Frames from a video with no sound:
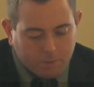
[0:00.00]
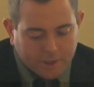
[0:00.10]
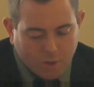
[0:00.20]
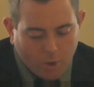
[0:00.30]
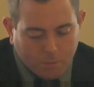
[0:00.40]

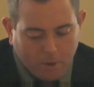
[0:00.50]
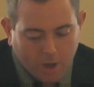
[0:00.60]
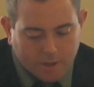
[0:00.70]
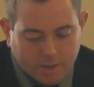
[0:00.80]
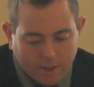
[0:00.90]
Police auto
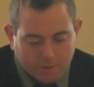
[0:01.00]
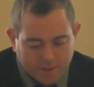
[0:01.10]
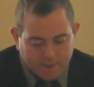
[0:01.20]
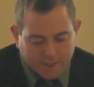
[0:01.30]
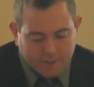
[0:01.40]
parts, that was
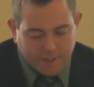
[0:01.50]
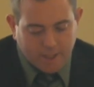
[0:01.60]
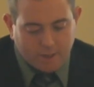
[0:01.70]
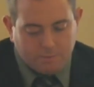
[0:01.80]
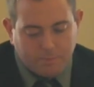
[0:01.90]
at
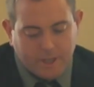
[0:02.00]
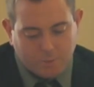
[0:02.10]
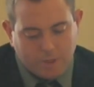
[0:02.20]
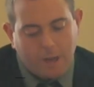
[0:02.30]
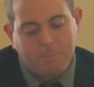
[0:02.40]
16,
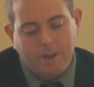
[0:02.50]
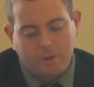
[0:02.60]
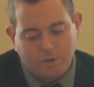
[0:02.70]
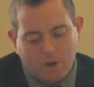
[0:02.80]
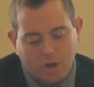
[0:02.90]
because we're not
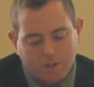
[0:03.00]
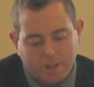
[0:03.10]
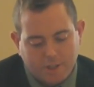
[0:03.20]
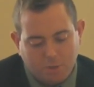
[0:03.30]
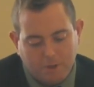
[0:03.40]
buying those cars,
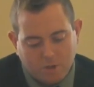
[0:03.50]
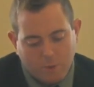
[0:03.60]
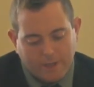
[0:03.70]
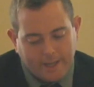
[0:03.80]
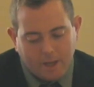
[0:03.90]
that's going to be at
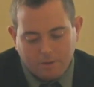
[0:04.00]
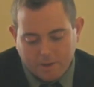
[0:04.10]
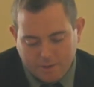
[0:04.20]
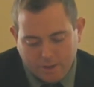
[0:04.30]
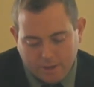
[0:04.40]
20 now,
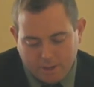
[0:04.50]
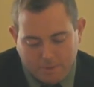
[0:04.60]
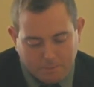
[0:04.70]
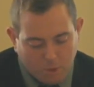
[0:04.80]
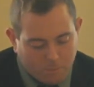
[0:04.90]
because they're going to need
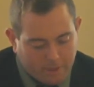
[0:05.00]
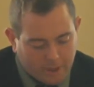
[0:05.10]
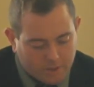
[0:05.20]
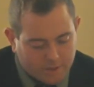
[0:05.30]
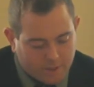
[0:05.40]
to make more
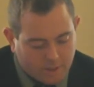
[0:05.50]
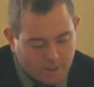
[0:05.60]
repairs.